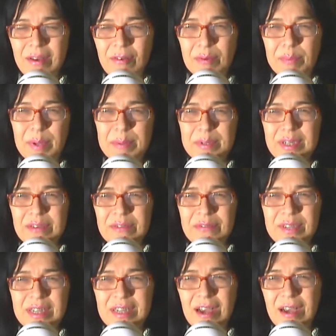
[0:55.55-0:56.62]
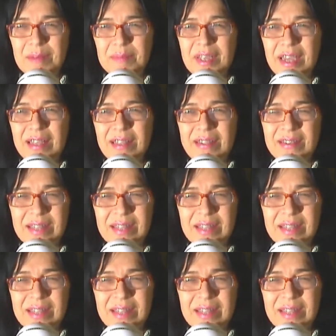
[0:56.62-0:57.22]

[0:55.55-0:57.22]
Republic of Vietnam dead.